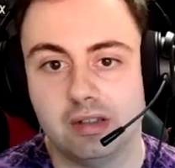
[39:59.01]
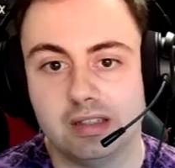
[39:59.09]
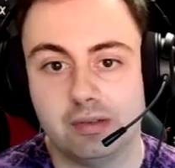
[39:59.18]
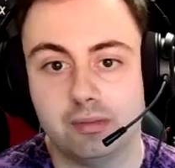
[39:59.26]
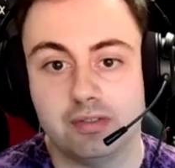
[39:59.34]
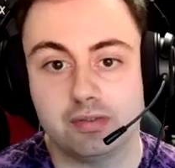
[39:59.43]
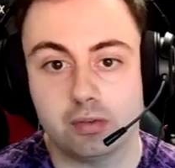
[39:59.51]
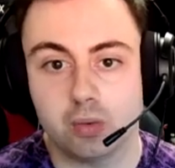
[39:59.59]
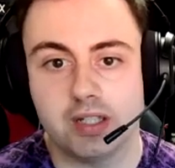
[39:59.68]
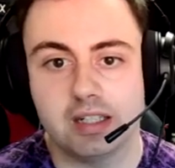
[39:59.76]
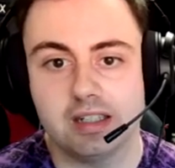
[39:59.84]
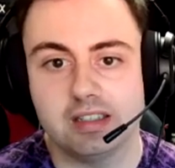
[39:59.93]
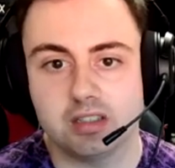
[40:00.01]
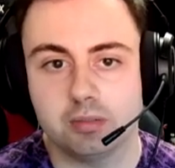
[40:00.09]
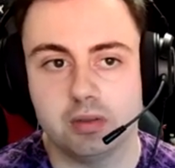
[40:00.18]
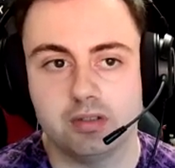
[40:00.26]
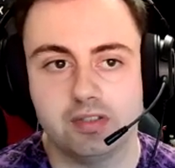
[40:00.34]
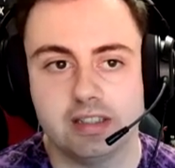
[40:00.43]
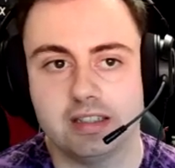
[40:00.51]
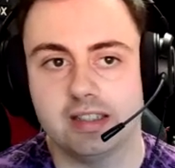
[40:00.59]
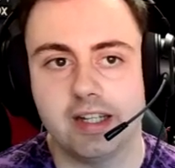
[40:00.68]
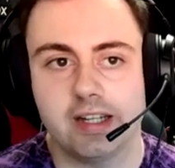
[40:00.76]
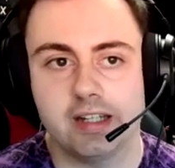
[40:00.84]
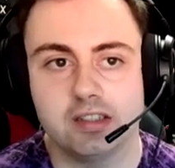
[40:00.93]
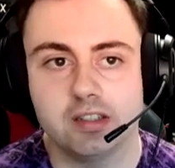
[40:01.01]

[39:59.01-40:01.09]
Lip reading: they're with Queen Elizabeth and they're taken